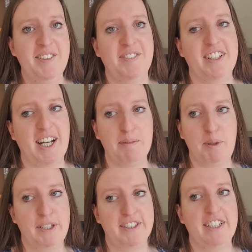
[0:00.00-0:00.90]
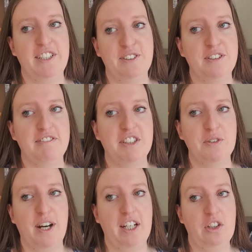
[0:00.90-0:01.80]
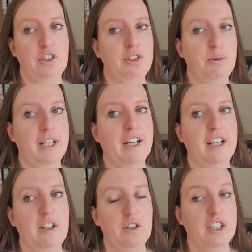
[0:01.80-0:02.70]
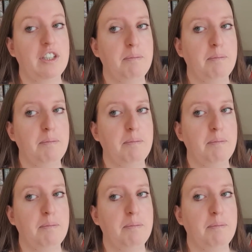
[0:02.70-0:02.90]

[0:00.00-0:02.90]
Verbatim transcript: Like, I personally don't feel really good when I look at the